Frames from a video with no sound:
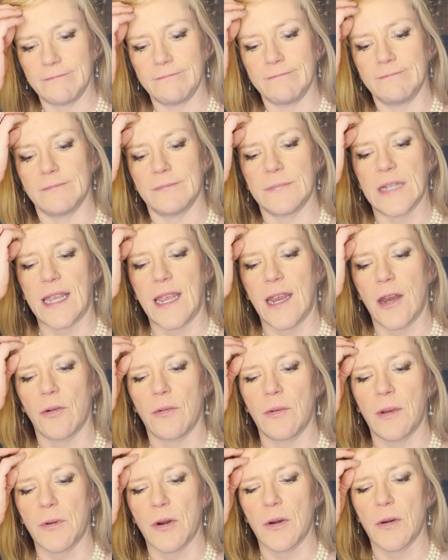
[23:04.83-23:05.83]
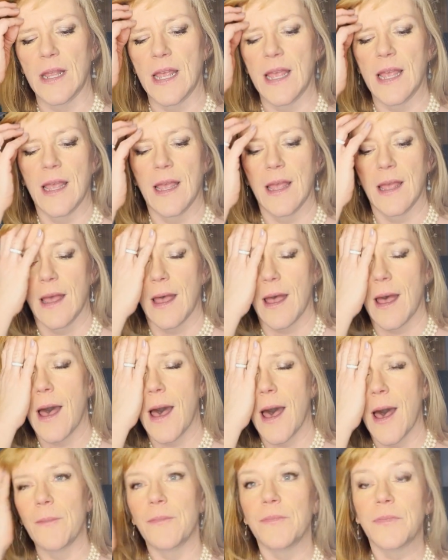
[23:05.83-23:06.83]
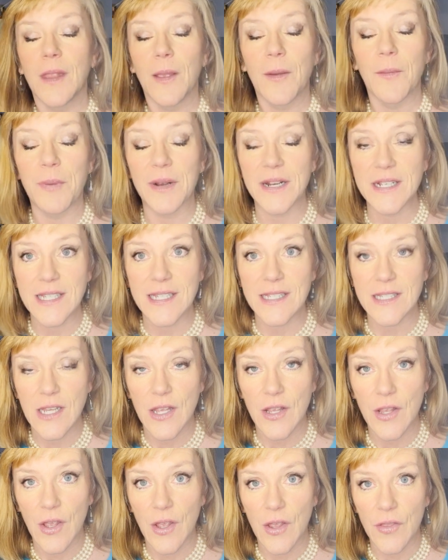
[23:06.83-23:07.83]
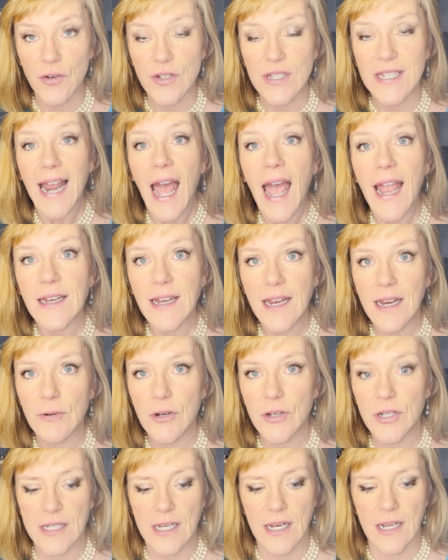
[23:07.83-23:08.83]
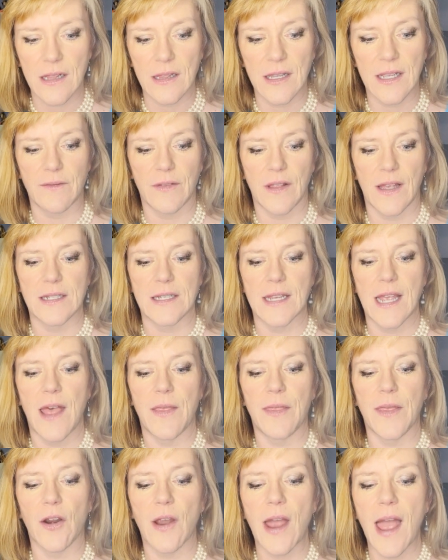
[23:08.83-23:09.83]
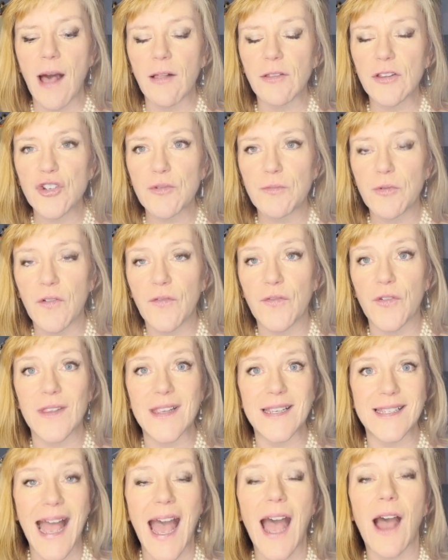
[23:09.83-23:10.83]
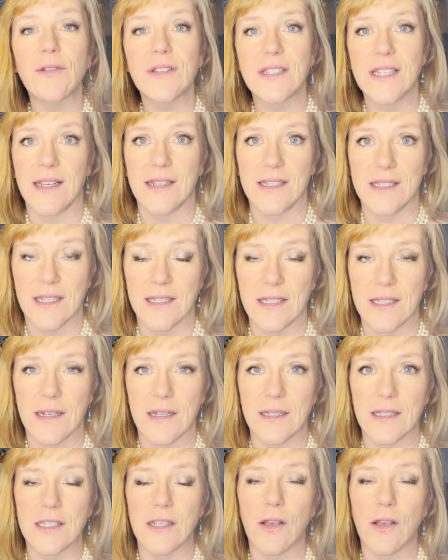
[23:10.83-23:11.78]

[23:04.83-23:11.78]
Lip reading: I can't remember. But it's this, there's nine neighborhoods in Cleveland and they're eligible for these housing assistance.